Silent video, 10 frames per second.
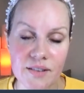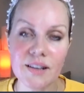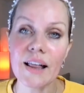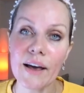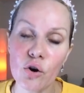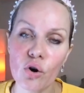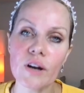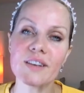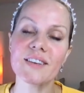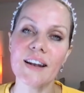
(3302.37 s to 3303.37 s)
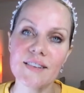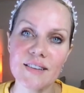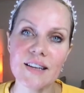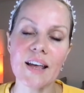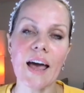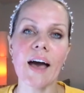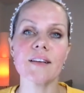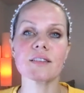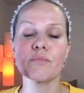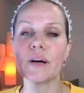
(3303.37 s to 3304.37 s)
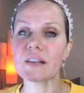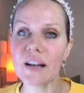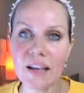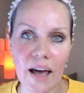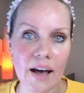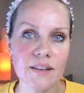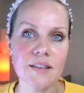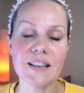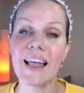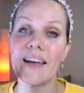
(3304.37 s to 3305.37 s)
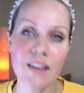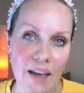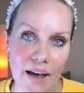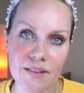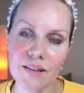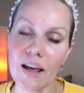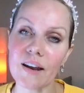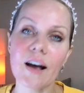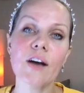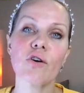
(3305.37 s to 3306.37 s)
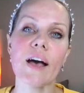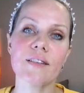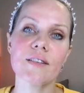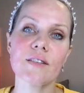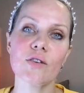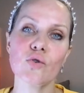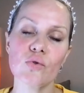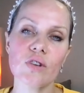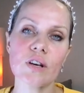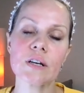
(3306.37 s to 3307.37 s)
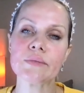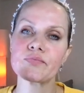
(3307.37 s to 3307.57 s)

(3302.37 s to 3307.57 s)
glycolic, salicylic acid, mandelic acid, lactic acid, any kind of acids you're using.